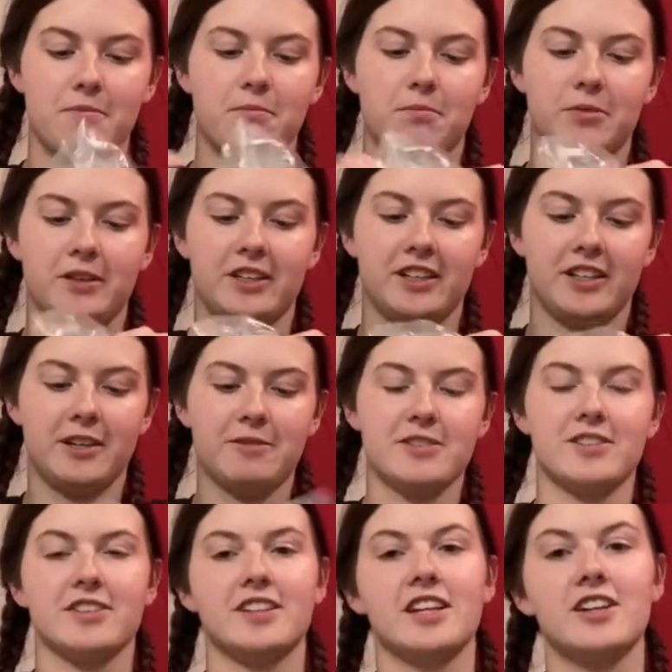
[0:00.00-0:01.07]
but he was
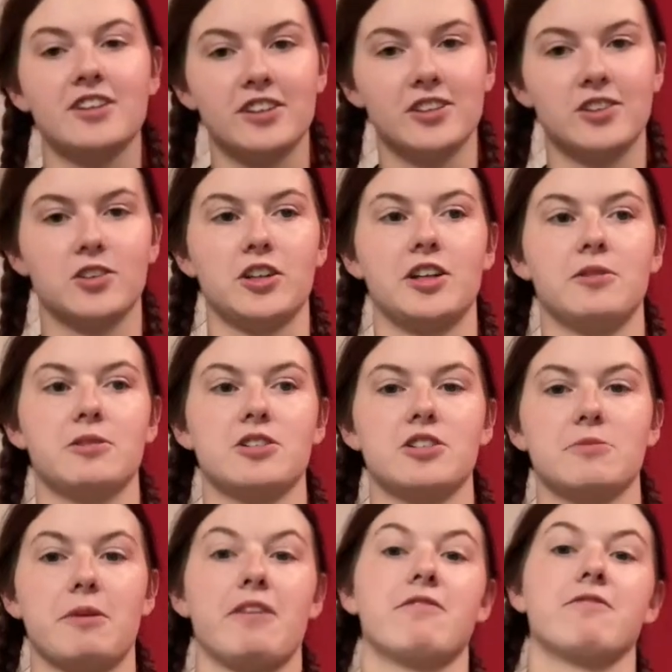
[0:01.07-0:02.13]
neon green, which is
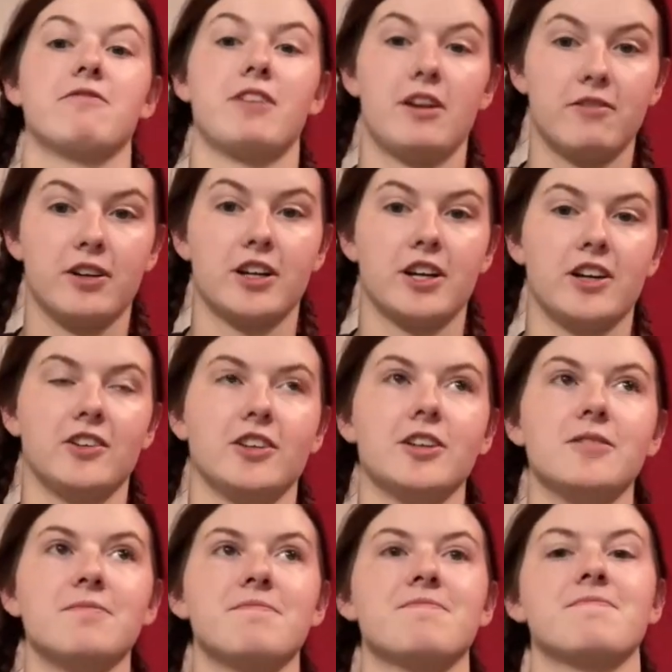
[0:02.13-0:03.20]
my favorite color.
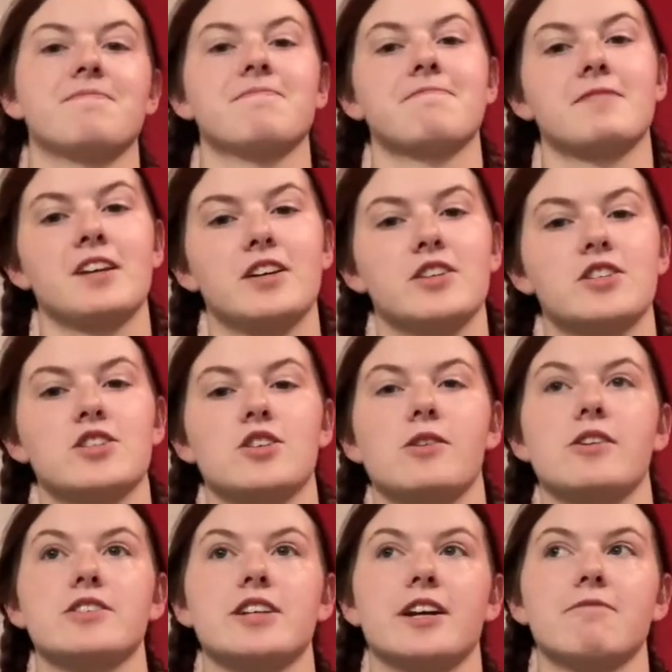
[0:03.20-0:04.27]
So I
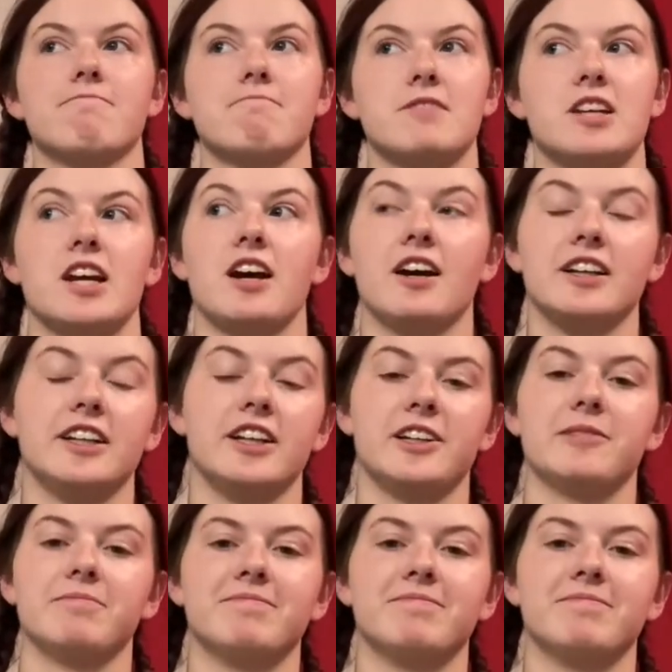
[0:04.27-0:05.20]
was like, yeah, I need him.